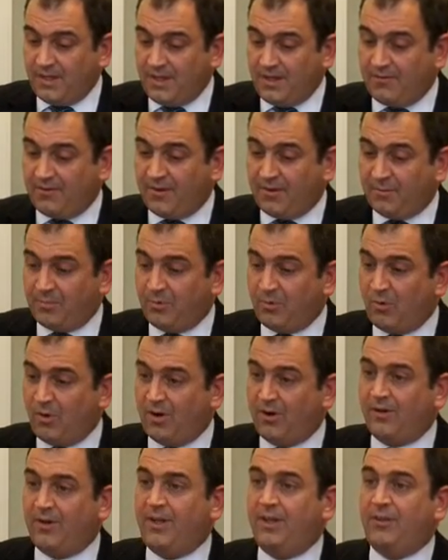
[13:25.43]
if an
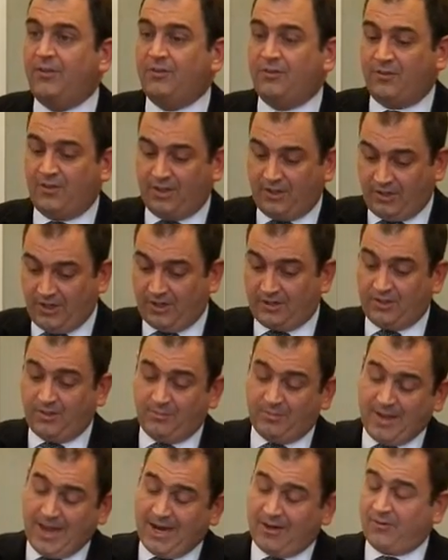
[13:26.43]
employer is conducting
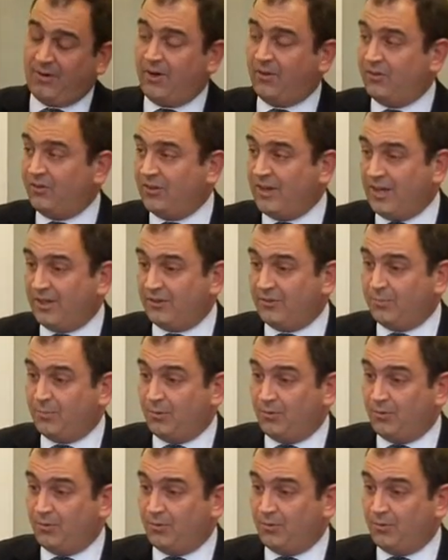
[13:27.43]
background checks